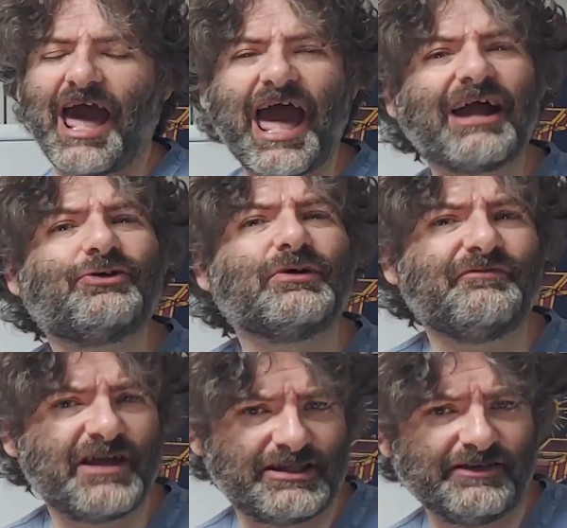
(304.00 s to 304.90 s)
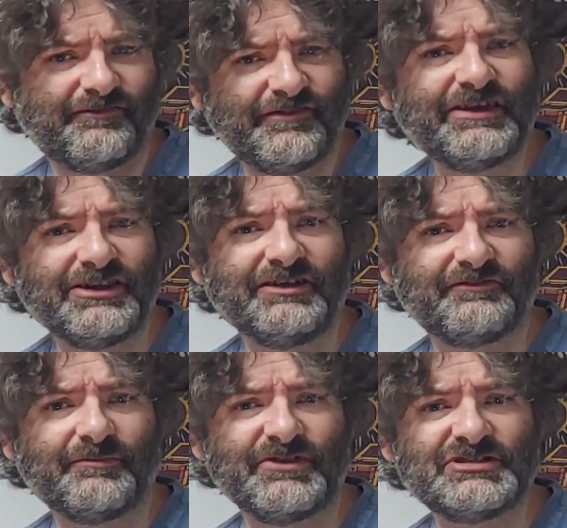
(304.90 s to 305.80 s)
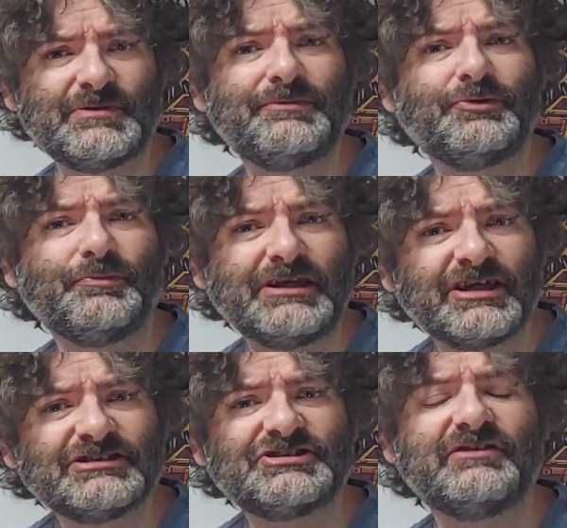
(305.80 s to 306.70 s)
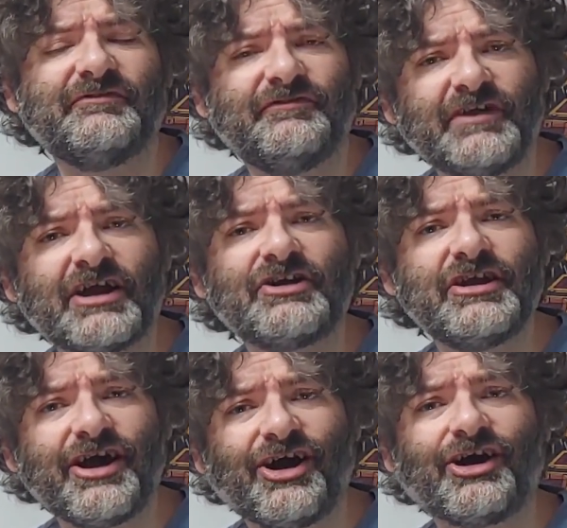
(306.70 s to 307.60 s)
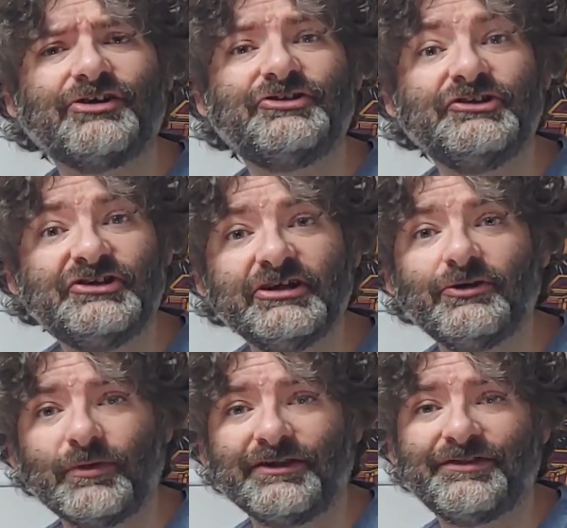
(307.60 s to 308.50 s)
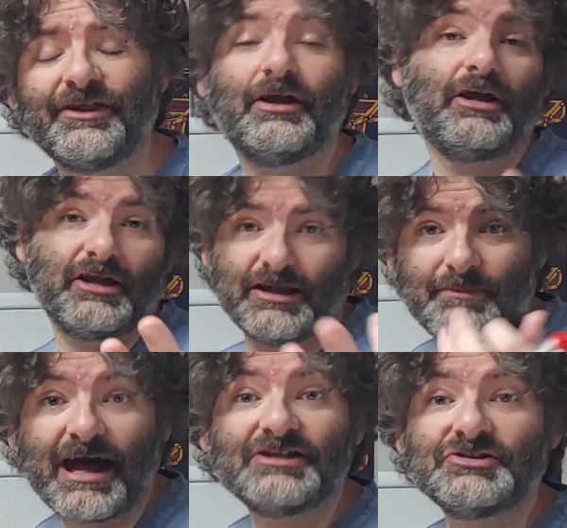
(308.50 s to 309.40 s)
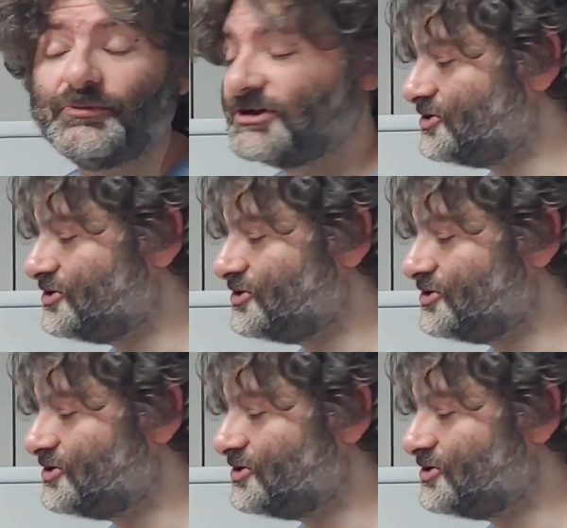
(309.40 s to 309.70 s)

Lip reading: aggravating feeling from these people because they're very hard to deal with. Imagine we're